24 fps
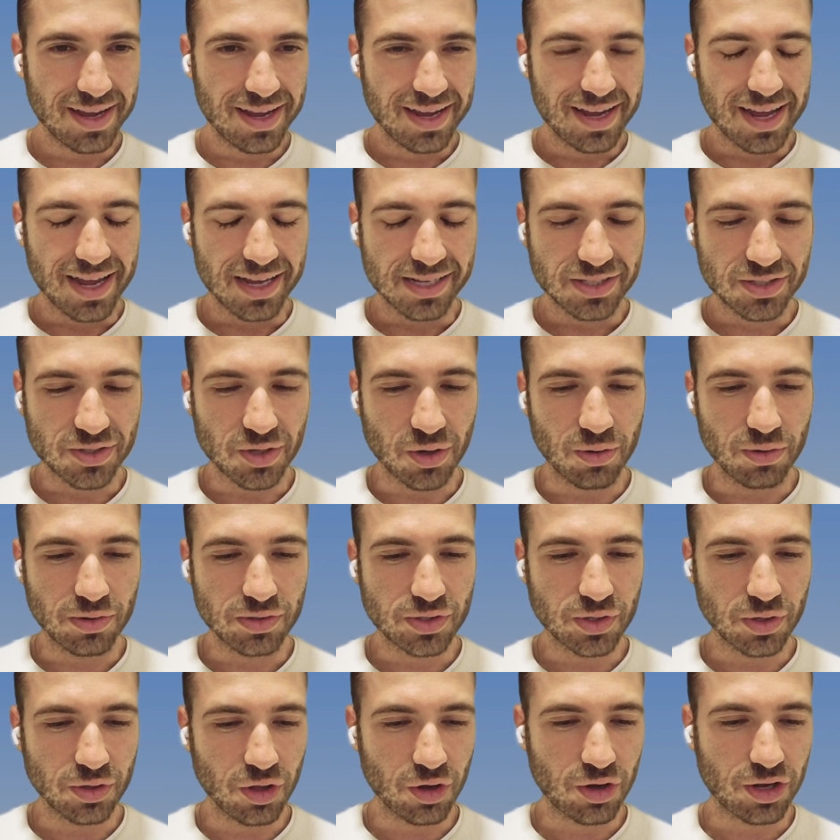So
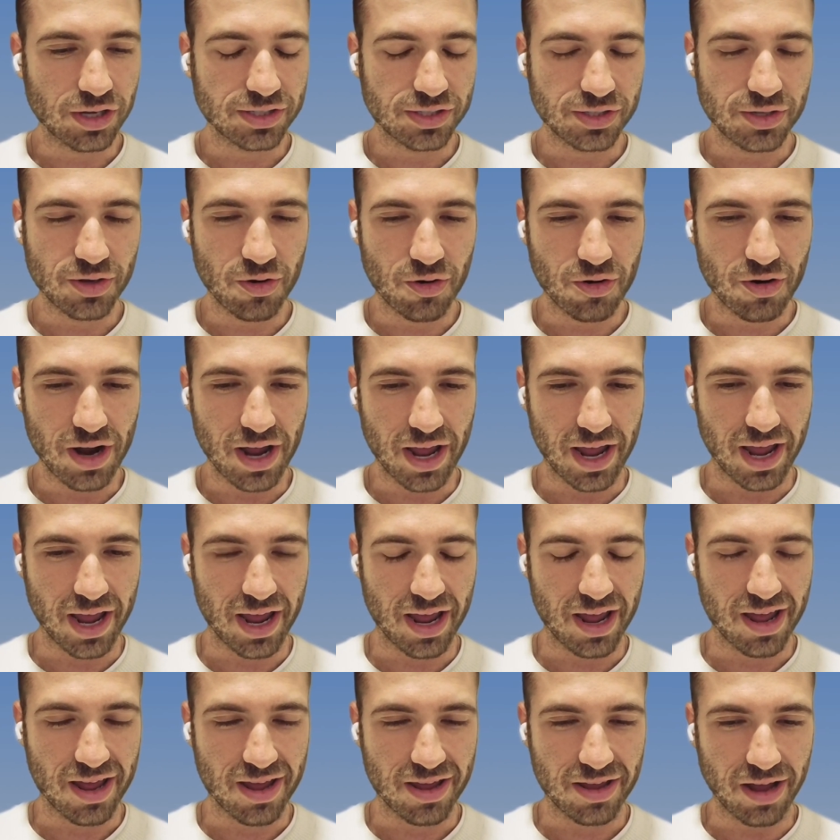Lucas, you're
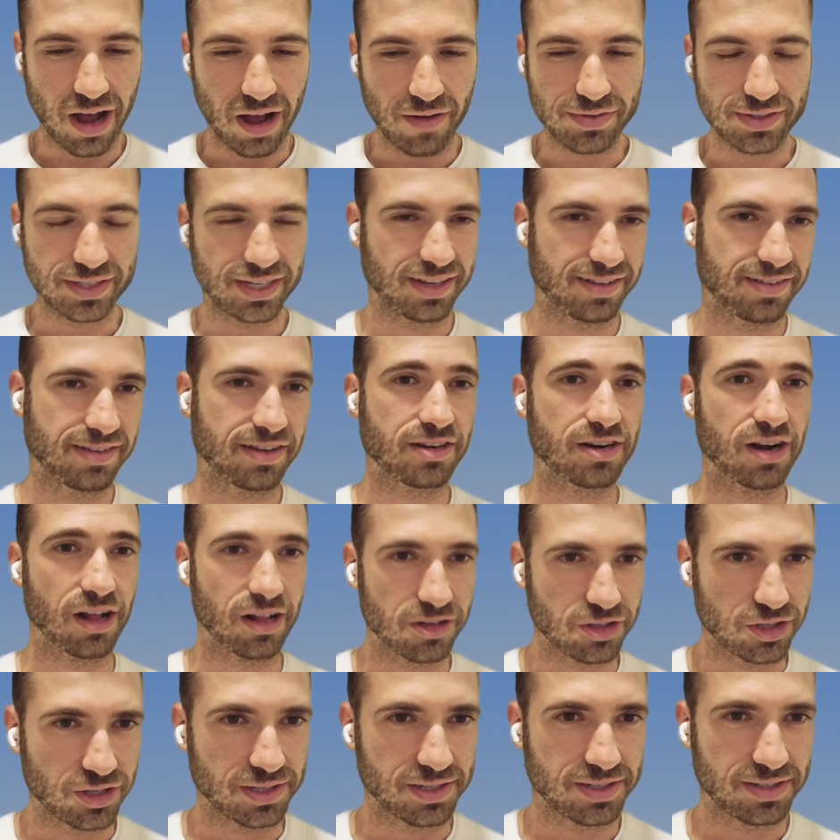obviously a
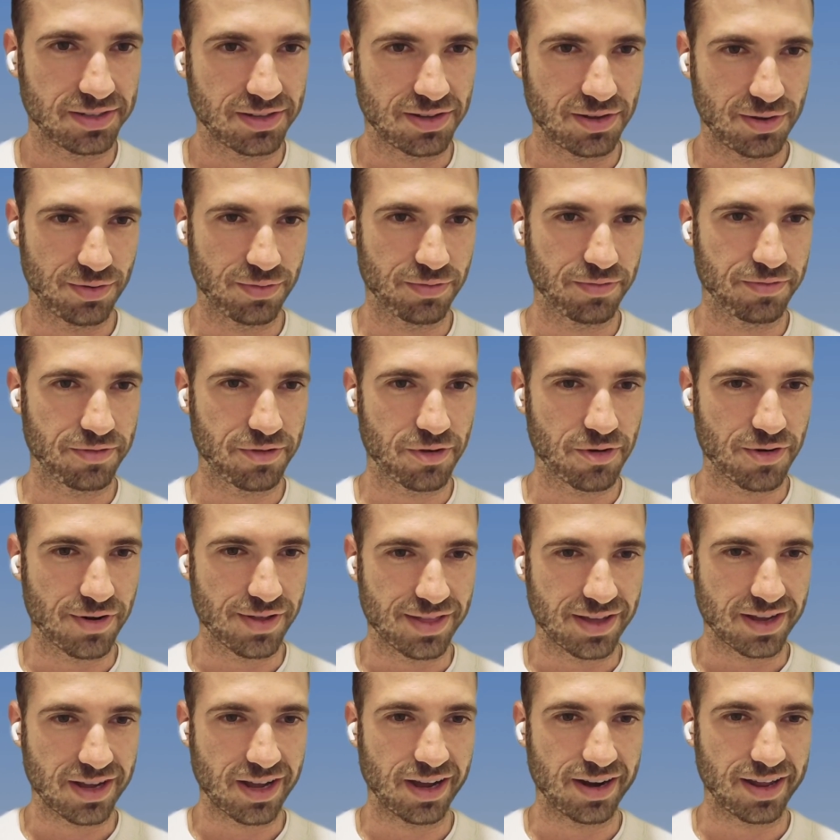technologist. You're in
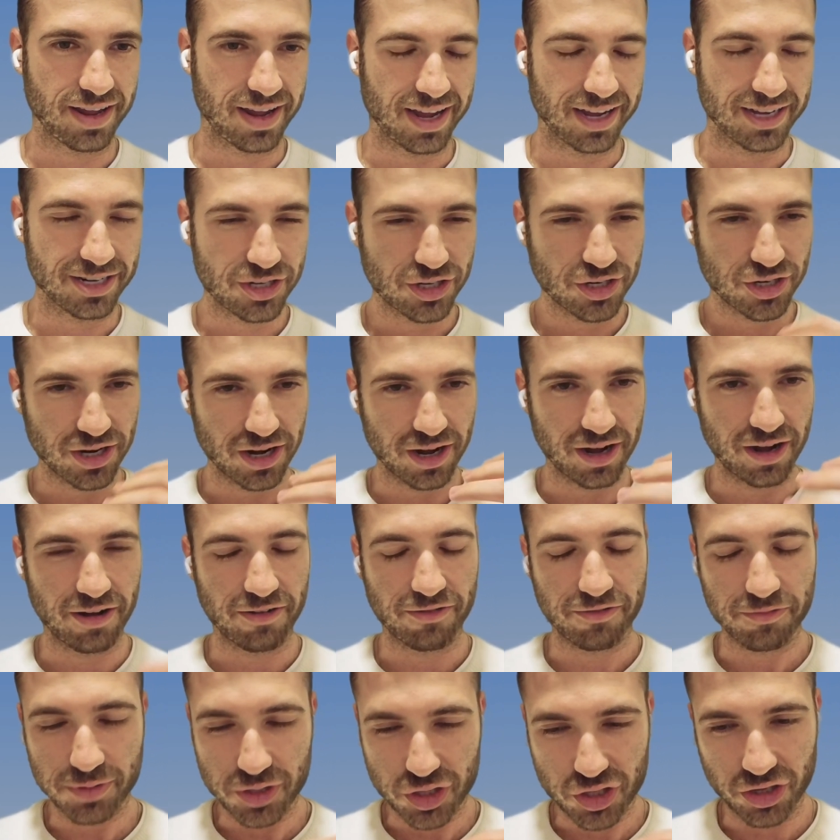the cutting edge
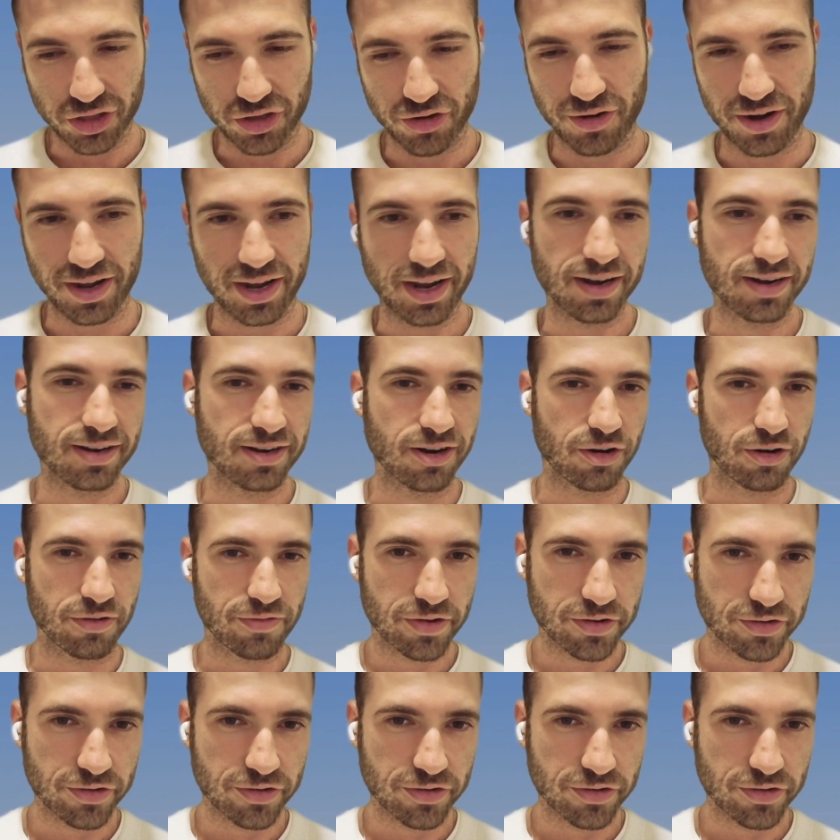of machine learning and artificial